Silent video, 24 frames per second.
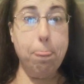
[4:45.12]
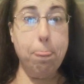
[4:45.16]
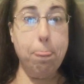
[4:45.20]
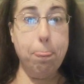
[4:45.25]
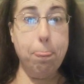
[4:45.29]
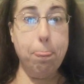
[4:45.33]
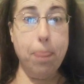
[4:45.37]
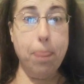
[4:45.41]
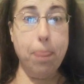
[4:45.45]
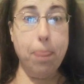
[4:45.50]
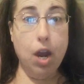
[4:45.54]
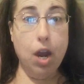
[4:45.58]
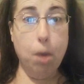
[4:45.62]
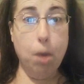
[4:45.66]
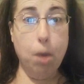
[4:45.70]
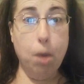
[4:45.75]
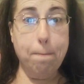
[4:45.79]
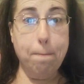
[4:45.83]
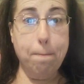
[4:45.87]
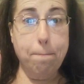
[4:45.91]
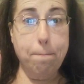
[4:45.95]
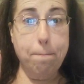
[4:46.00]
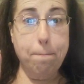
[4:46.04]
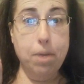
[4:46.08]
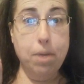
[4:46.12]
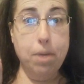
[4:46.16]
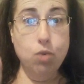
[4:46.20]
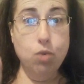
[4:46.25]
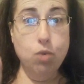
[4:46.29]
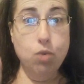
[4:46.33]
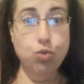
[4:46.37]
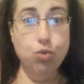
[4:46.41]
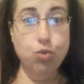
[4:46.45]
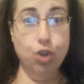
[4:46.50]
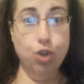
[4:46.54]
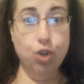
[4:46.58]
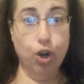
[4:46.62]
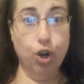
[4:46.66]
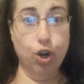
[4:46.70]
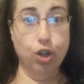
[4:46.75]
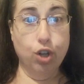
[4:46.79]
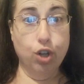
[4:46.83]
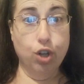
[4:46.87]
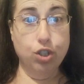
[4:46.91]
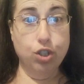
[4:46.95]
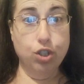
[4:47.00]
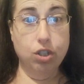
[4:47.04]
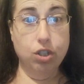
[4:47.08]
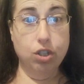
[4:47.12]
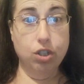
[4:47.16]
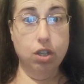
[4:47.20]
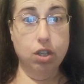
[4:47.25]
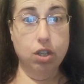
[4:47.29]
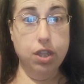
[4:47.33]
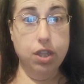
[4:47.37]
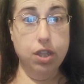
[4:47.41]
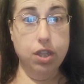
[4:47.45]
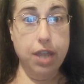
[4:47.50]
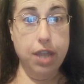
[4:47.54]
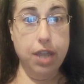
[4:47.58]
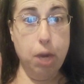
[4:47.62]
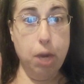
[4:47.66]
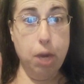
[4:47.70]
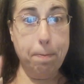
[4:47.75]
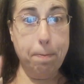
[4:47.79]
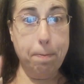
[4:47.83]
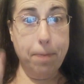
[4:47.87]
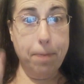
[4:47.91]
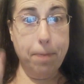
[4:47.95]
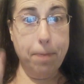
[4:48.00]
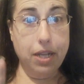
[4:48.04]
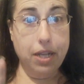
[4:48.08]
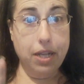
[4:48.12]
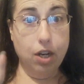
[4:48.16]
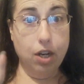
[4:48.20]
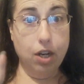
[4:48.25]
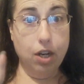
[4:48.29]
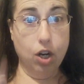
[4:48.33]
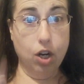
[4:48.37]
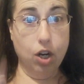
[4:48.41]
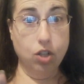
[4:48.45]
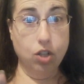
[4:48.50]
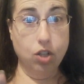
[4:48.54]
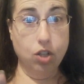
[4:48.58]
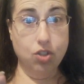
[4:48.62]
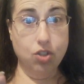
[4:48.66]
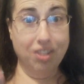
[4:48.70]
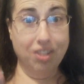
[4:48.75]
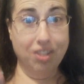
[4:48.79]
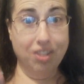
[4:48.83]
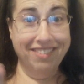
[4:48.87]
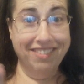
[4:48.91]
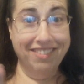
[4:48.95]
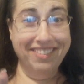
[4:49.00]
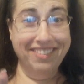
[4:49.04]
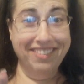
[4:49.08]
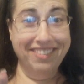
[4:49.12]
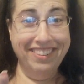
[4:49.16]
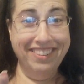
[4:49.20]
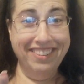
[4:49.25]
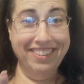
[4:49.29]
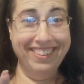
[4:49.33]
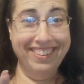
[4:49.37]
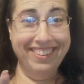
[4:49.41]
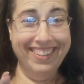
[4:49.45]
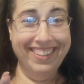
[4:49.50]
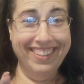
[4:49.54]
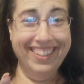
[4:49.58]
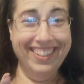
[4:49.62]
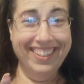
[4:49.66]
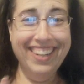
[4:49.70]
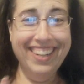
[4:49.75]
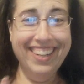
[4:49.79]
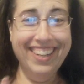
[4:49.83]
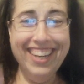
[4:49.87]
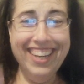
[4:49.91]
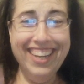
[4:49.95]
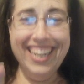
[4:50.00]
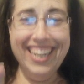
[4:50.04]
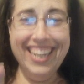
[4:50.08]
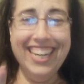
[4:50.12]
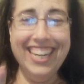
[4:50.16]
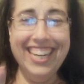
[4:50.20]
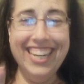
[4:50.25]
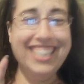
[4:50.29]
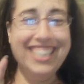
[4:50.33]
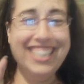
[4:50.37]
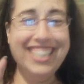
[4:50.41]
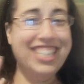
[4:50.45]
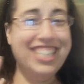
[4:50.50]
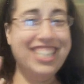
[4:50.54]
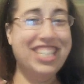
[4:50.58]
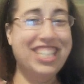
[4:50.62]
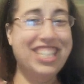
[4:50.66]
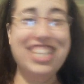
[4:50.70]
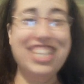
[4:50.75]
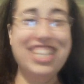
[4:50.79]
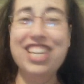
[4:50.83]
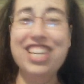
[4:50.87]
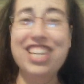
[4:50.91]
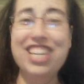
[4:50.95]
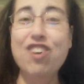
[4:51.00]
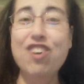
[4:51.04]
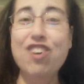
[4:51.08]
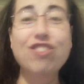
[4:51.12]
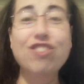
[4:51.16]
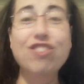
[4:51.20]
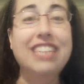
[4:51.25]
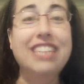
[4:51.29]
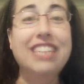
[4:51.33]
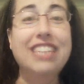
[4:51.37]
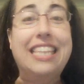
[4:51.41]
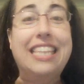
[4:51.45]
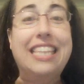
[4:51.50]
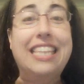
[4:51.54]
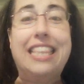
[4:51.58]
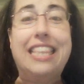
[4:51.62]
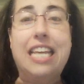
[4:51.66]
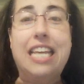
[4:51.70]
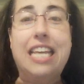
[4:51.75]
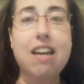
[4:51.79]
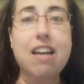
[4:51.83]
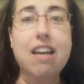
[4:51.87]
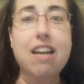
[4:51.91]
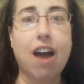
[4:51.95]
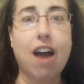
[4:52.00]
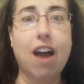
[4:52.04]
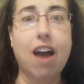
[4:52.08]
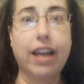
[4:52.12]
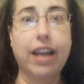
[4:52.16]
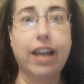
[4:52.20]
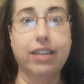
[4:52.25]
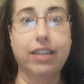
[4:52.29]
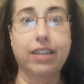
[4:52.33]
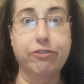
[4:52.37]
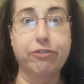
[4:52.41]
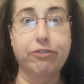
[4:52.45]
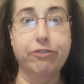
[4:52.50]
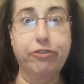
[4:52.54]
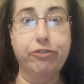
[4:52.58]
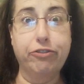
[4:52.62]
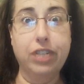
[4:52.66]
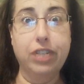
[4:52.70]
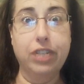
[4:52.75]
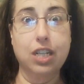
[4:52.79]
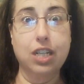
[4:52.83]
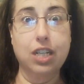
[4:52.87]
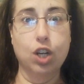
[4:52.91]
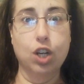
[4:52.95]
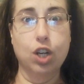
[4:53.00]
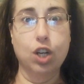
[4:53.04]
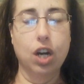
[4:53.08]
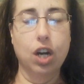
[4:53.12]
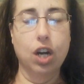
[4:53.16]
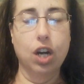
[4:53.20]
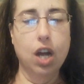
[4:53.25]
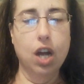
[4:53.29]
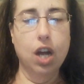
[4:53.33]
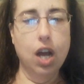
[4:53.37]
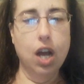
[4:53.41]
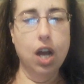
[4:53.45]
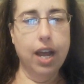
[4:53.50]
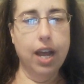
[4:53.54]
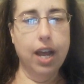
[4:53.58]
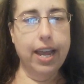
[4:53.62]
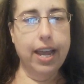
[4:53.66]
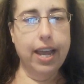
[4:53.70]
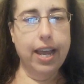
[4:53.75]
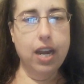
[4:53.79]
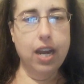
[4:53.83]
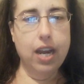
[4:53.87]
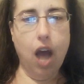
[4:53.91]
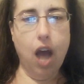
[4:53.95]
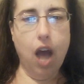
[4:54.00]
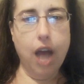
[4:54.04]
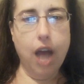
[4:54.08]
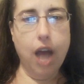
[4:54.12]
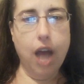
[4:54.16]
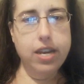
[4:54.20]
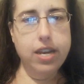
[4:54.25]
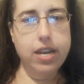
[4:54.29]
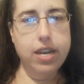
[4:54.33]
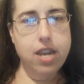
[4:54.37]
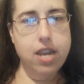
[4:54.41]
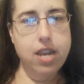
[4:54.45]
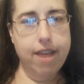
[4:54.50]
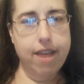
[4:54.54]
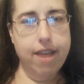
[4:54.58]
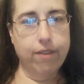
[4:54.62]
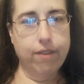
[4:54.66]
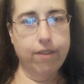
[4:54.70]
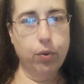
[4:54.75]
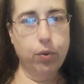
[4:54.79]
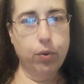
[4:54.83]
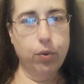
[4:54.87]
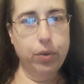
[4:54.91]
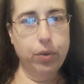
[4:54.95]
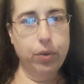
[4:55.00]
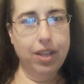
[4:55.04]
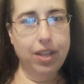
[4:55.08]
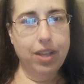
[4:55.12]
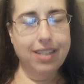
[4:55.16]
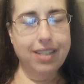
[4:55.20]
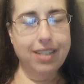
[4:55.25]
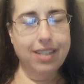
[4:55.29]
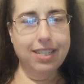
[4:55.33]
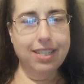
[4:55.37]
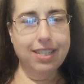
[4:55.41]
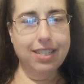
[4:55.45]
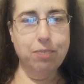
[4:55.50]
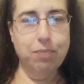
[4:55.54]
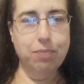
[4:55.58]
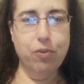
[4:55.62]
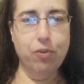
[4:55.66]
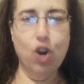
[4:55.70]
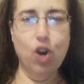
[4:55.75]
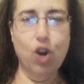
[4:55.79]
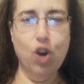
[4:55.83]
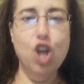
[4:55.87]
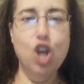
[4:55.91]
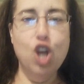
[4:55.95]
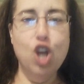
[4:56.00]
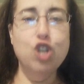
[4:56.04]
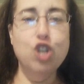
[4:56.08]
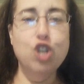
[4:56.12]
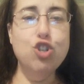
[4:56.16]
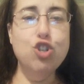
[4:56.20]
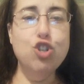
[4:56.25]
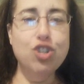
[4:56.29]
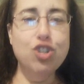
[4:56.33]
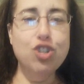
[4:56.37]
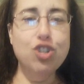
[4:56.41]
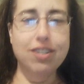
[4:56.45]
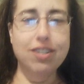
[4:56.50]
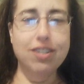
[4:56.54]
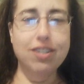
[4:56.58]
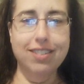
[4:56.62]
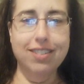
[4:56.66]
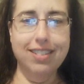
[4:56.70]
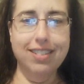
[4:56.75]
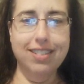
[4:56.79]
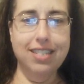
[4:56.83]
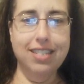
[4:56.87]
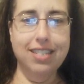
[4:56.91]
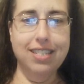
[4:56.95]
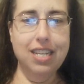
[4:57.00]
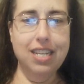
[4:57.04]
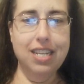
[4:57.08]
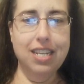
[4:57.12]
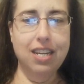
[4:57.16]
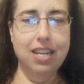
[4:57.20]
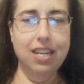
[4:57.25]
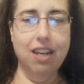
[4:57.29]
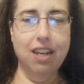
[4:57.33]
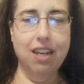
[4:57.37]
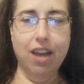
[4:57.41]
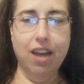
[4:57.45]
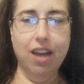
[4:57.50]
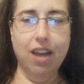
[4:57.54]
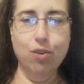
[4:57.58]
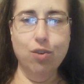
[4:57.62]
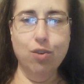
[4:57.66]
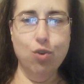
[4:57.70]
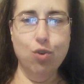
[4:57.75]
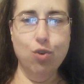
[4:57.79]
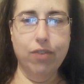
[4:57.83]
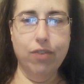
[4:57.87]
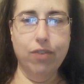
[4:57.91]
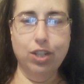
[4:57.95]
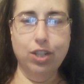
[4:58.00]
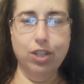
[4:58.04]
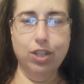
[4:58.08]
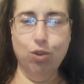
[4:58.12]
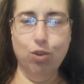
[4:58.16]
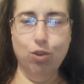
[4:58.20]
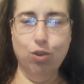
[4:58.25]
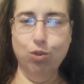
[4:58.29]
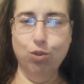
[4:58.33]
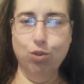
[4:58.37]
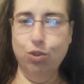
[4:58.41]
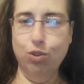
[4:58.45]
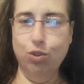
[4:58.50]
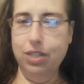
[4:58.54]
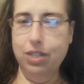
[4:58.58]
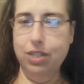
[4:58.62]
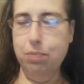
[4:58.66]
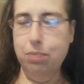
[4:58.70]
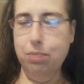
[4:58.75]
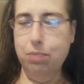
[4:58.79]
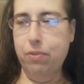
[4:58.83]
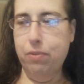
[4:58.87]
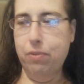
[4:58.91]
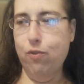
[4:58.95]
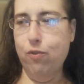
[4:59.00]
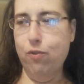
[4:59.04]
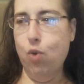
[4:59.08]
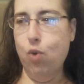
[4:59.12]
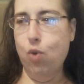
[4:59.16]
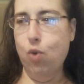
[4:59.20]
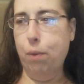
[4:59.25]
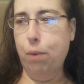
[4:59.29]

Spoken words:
their bones hurt. Their butt hurts. It's the only thing I can figure. And I never realized this before. You should have seen, I don't know if I told you this before.